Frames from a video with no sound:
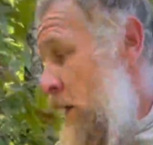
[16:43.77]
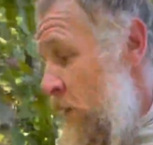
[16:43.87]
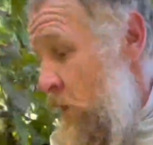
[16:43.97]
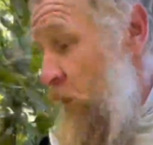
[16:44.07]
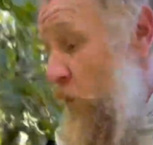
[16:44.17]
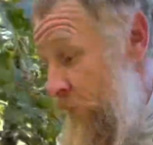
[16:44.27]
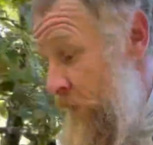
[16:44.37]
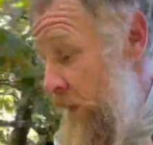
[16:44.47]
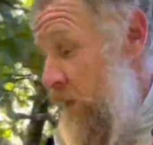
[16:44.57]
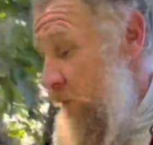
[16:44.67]
when you're doing
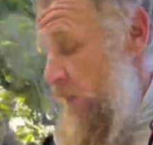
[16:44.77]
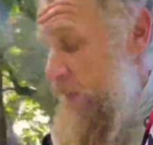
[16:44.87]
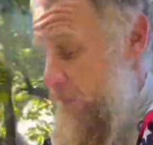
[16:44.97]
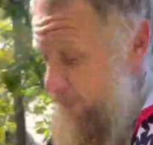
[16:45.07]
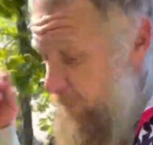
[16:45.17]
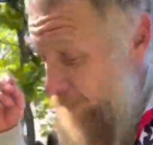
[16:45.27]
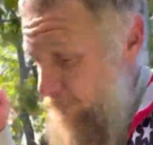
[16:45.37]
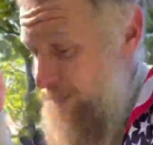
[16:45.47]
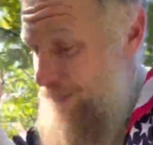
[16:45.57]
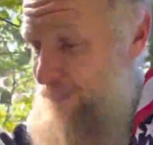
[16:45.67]
videos, you get the sun
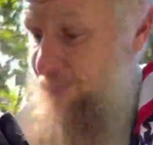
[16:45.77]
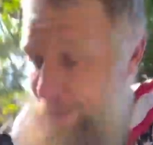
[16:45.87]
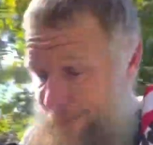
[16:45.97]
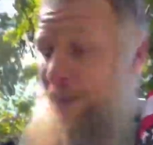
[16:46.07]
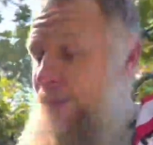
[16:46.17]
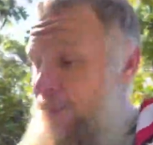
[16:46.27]
glare like